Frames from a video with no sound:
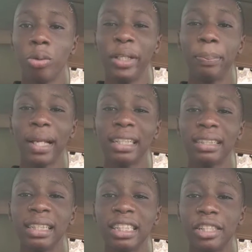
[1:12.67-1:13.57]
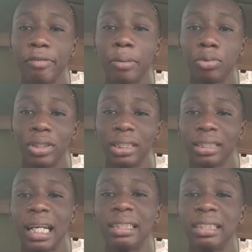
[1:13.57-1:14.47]
with plastic frame to the
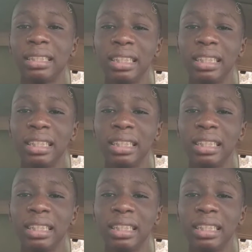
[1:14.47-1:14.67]
sides.